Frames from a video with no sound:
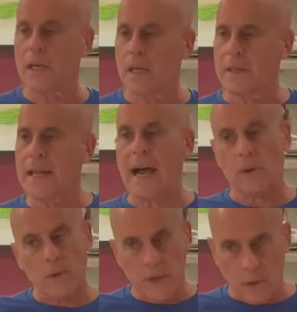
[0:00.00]

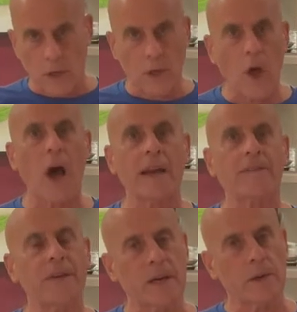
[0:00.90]
Now, there are a lot of
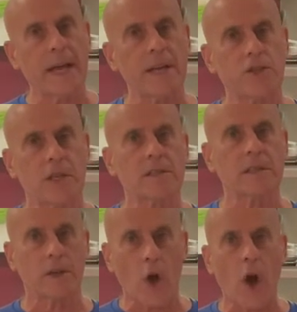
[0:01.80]
variations
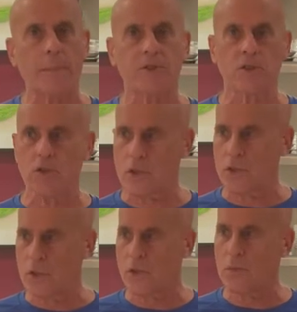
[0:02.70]
and options you can
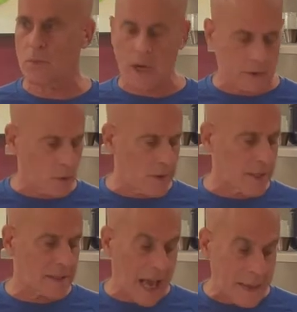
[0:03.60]
do while doing
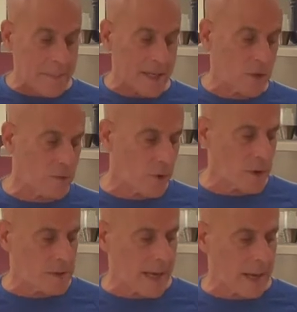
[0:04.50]
this. I mentioned, for
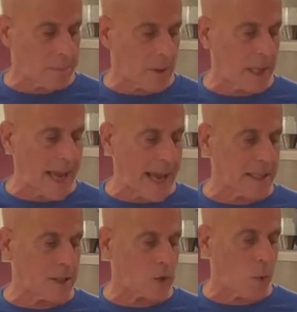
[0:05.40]
example,
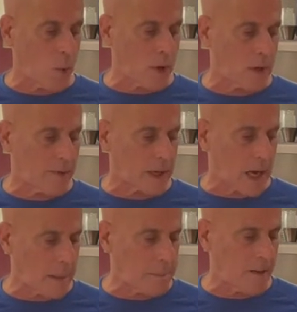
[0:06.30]
adding 1/4
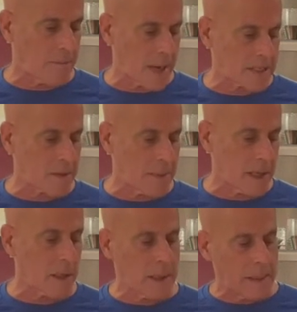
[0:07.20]
cup of matzah
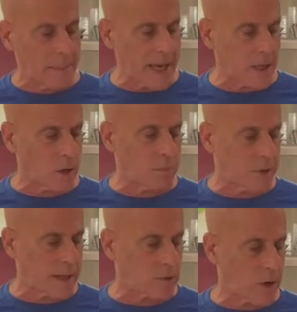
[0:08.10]
meal, panko,
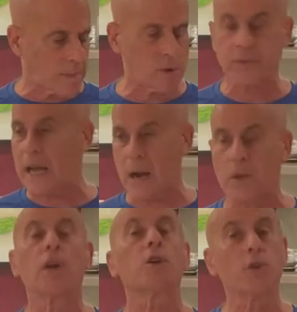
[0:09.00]
breadcrumbs, or flour.
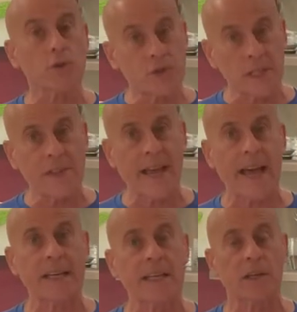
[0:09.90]
You'll see
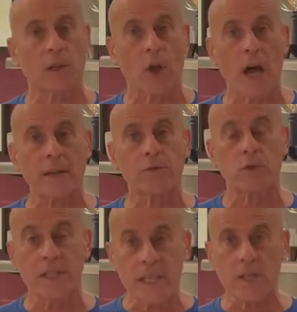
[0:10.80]
that in a lot of
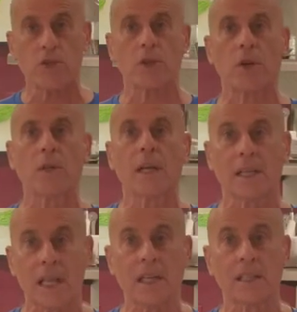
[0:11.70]
traditional
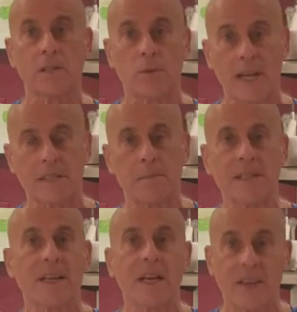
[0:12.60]
latke recipes.
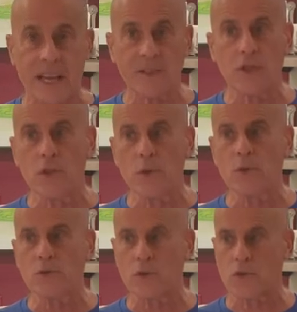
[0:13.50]
That's
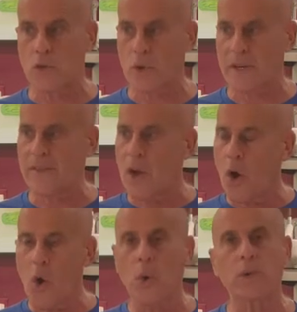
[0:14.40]
used to sort of
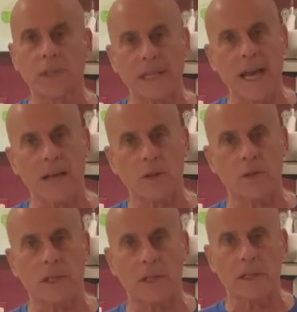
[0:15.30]
hold together
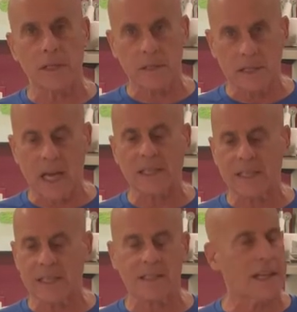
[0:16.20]
the latke
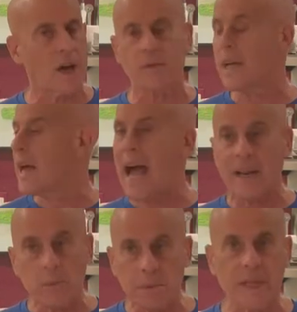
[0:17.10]
itself. I
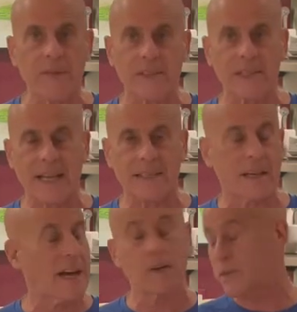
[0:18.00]
don't believe it's necessary.
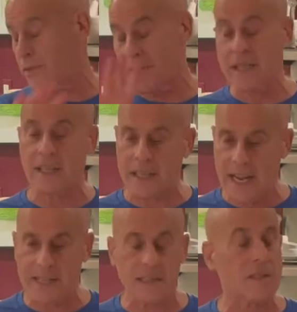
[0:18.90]
I don't even think it
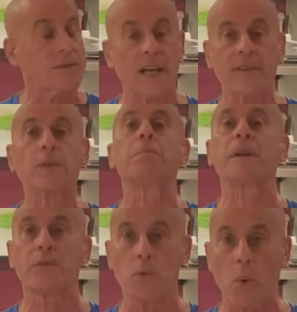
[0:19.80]
enhances the flavor, but
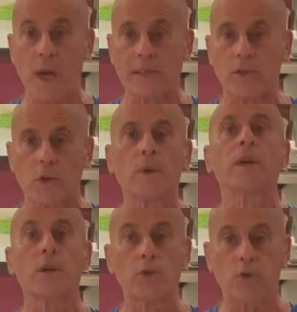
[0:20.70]
if you want to do it,
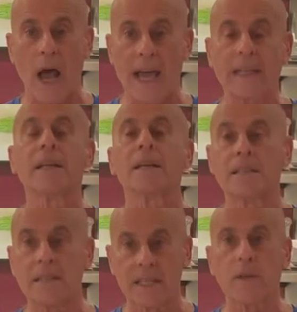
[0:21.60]
try it,
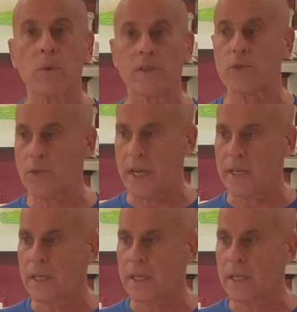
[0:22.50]
see what you think.